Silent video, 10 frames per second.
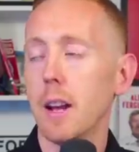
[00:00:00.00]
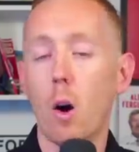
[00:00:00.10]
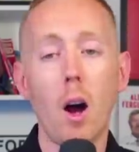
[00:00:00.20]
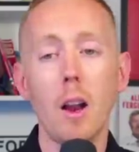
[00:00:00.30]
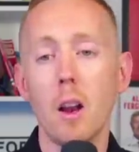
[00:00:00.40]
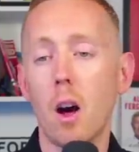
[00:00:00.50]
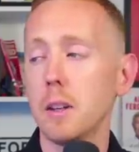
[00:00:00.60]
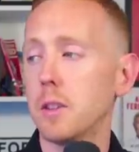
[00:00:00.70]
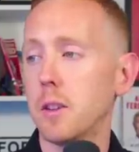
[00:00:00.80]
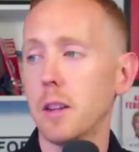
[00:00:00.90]
Now, I
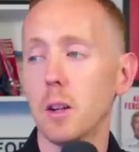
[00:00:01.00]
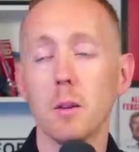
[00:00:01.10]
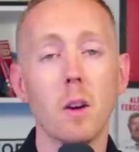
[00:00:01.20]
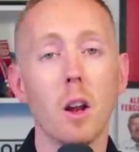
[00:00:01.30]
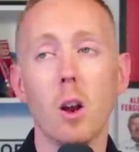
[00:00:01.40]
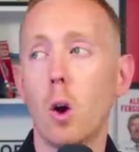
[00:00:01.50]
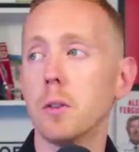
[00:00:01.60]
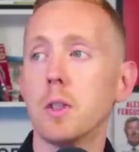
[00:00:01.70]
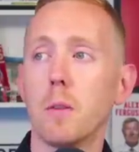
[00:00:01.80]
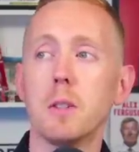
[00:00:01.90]
like to think that a lot
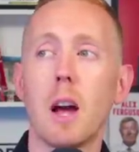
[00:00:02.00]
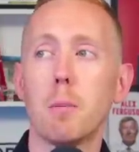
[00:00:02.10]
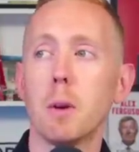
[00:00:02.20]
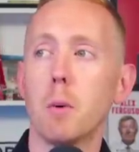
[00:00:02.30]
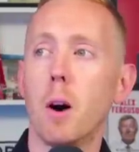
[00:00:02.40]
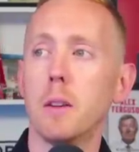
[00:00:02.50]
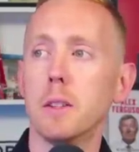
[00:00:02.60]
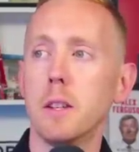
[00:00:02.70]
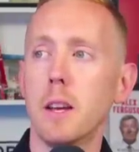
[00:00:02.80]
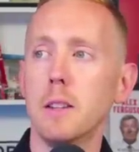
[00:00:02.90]
of stuff is happening behind
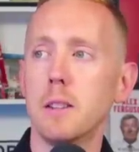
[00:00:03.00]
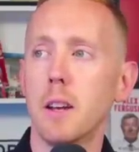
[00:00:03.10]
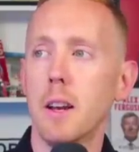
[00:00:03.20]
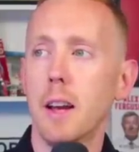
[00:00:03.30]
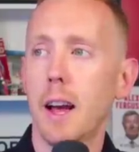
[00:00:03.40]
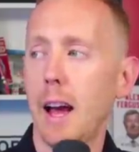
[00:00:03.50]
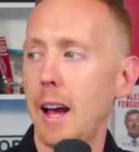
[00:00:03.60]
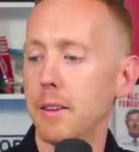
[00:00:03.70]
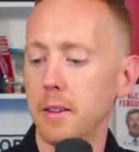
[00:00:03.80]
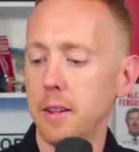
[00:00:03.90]
the scenes
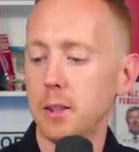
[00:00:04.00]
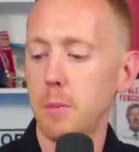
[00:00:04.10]
and that